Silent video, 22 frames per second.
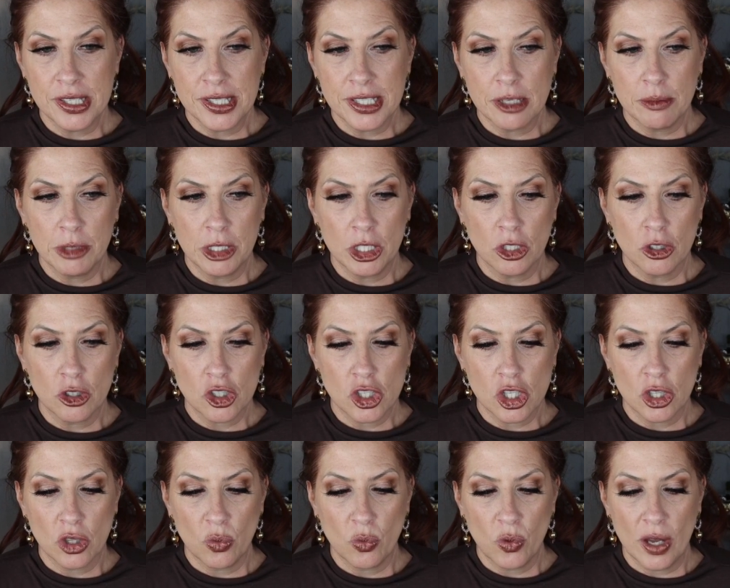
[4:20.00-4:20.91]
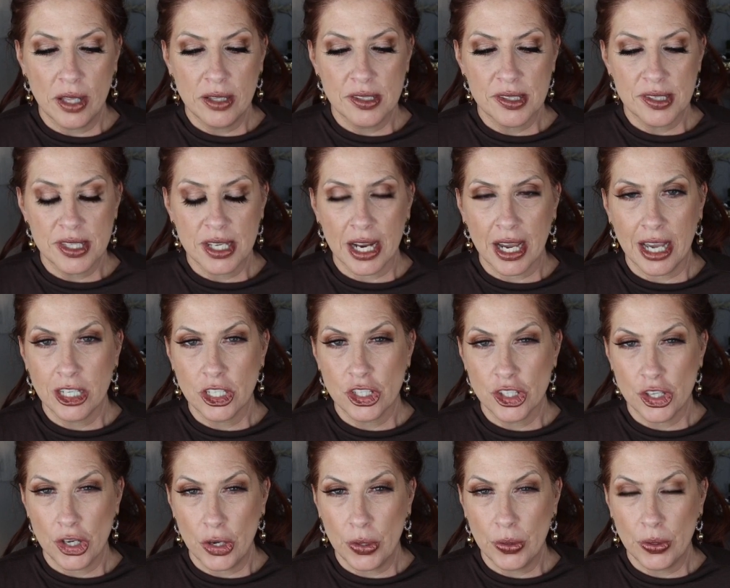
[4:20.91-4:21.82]
similar to the ones that I
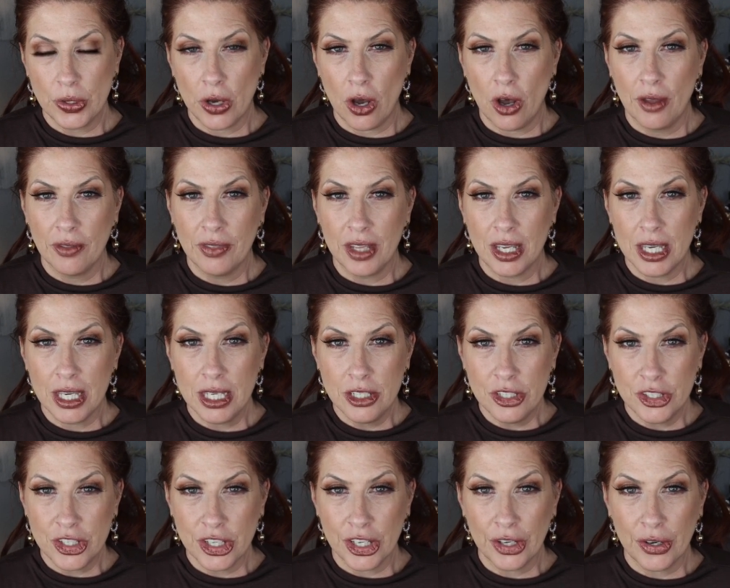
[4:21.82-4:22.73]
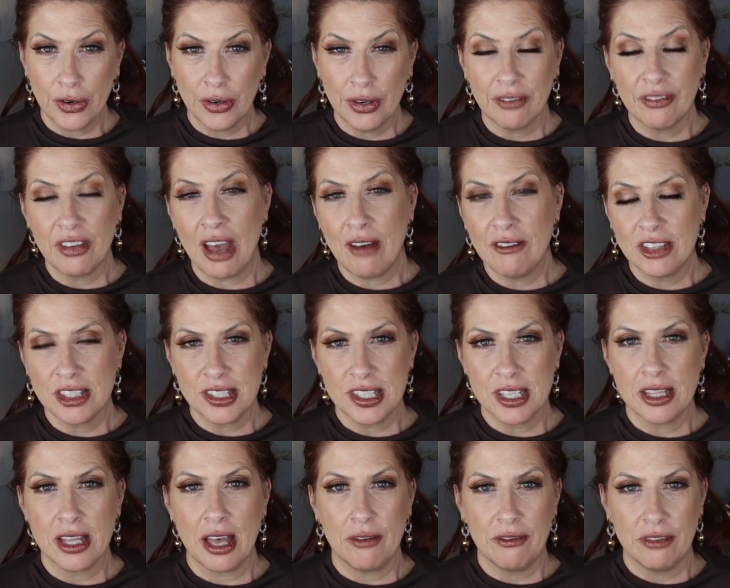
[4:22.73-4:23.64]
showed on the interior, and if you haven't
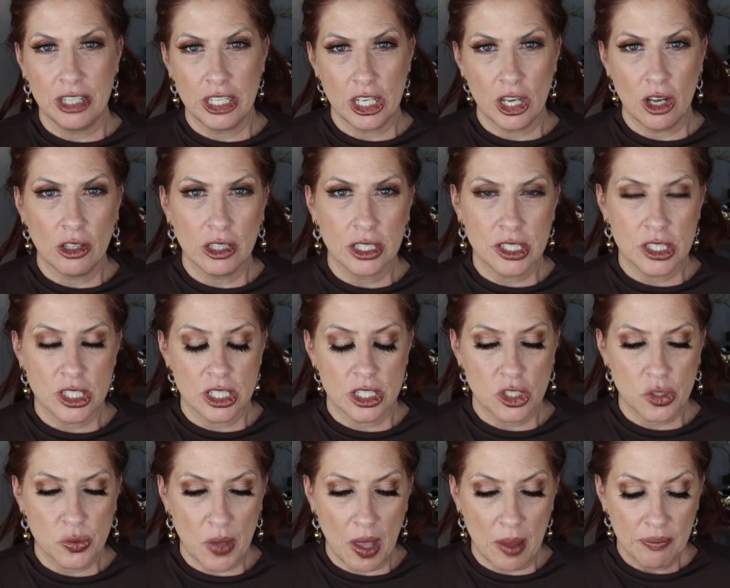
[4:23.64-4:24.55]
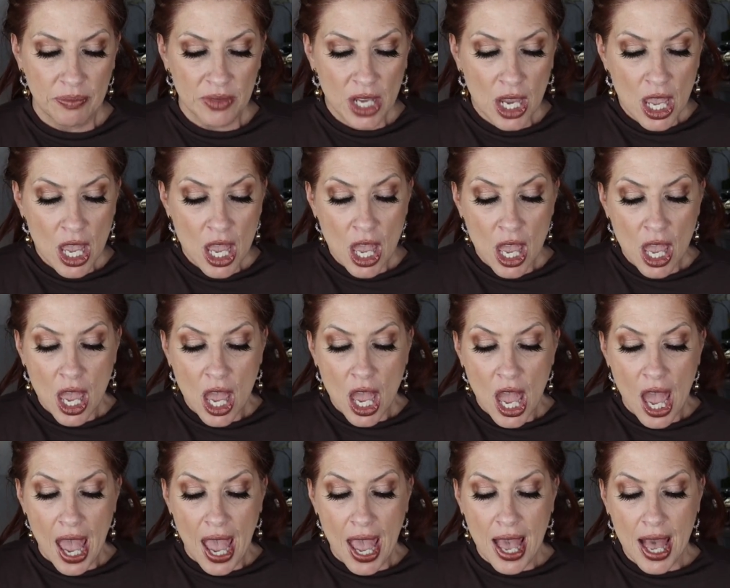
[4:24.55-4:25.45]
seen that video, I'll list it as well.
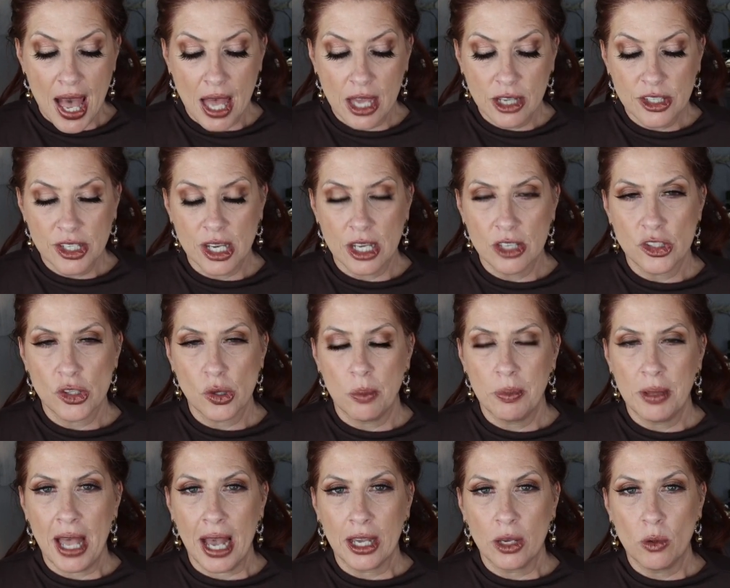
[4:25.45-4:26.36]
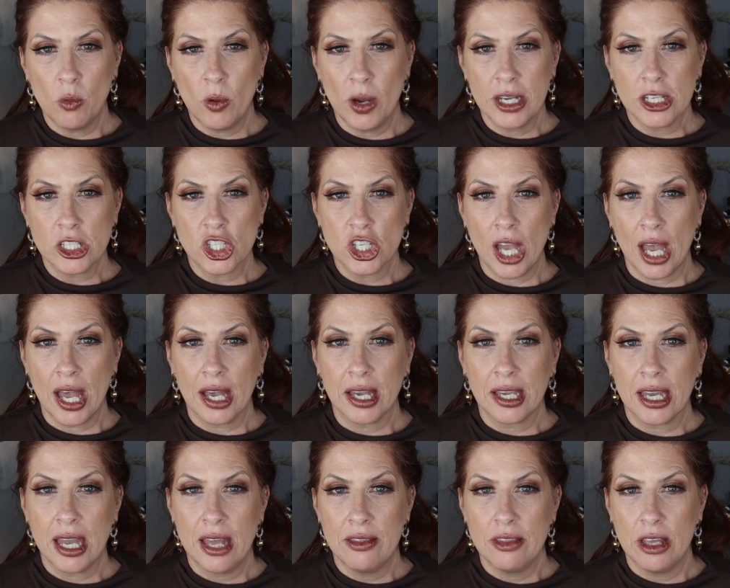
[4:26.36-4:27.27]
And so black and white
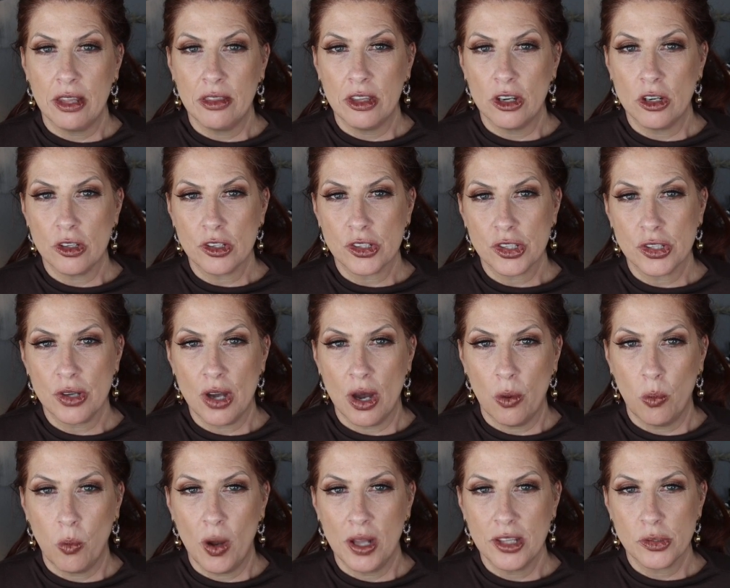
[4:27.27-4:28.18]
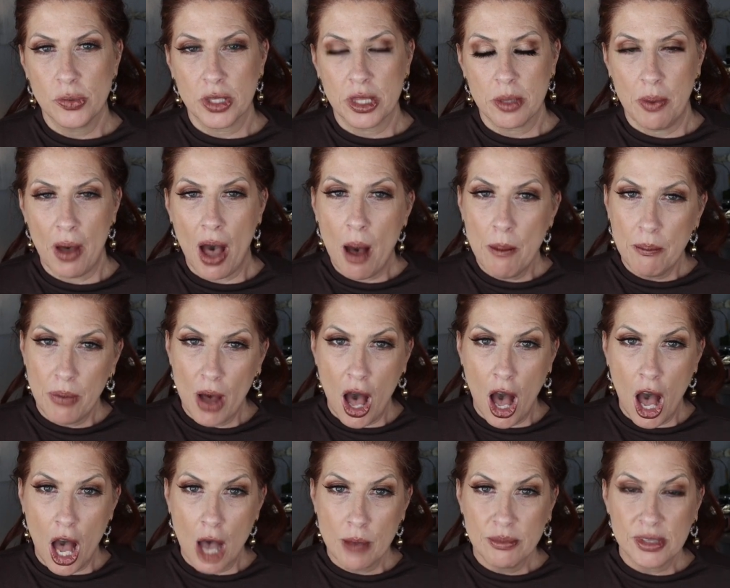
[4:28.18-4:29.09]
check, and then there's ones with
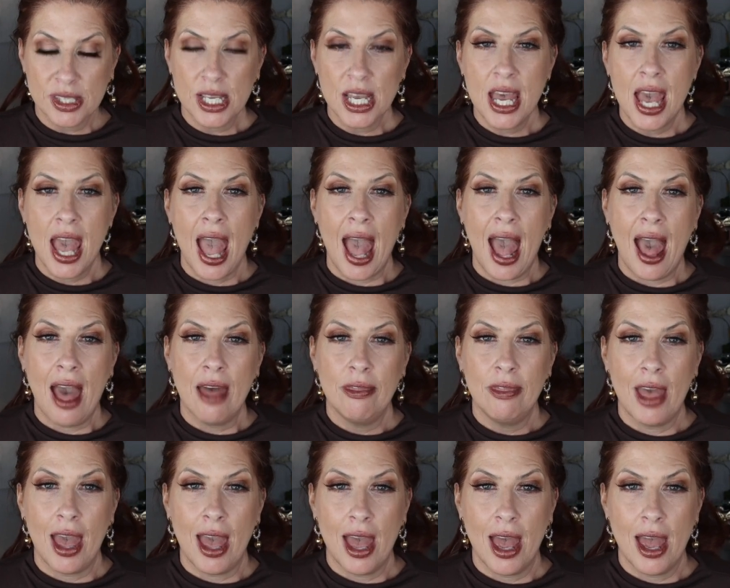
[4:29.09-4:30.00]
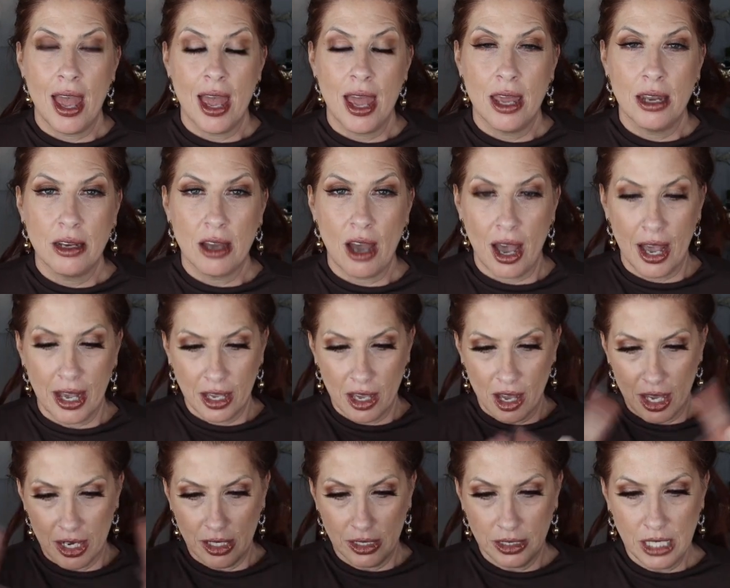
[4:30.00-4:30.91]
pom-poms, and then I
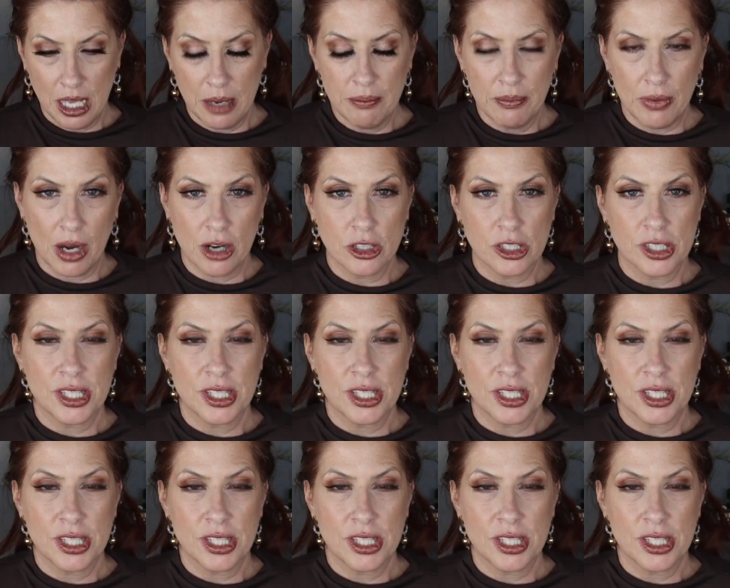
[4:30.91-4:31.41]
got a lumbar